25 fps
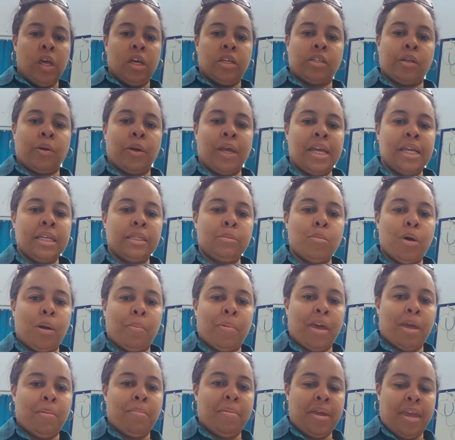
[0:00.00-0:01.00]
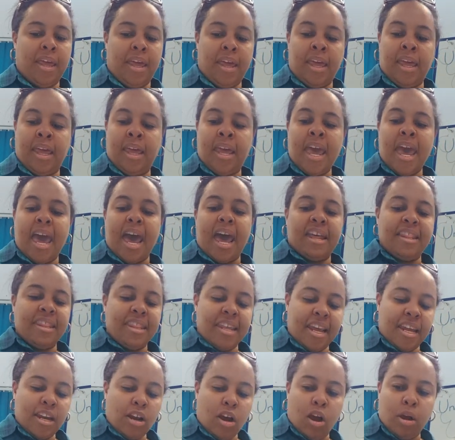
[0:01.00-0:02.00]
So here's my paper here, and
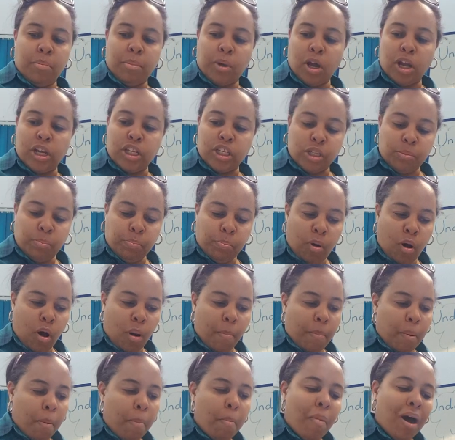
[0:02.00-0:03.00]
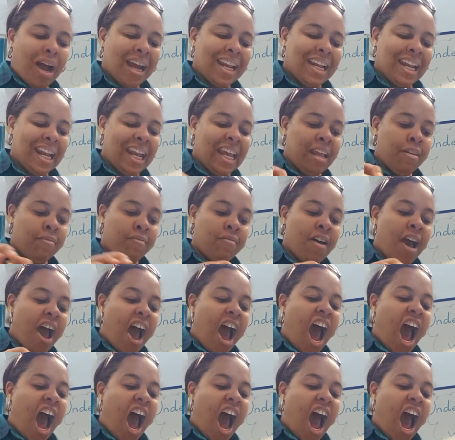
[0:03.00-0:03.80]
then I'm going to pop my leaf